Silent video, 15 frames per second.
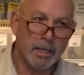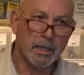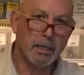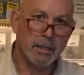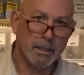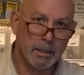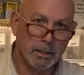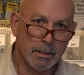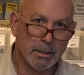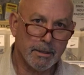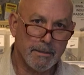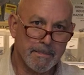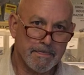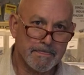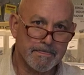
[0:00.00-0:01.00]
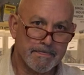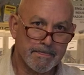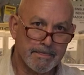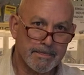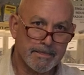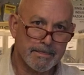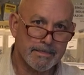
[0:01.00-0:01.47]
and you get a
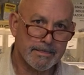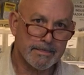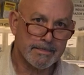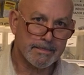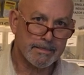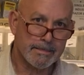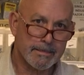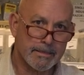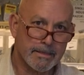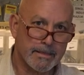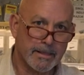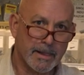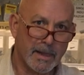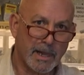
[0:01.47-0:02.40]
good amount of business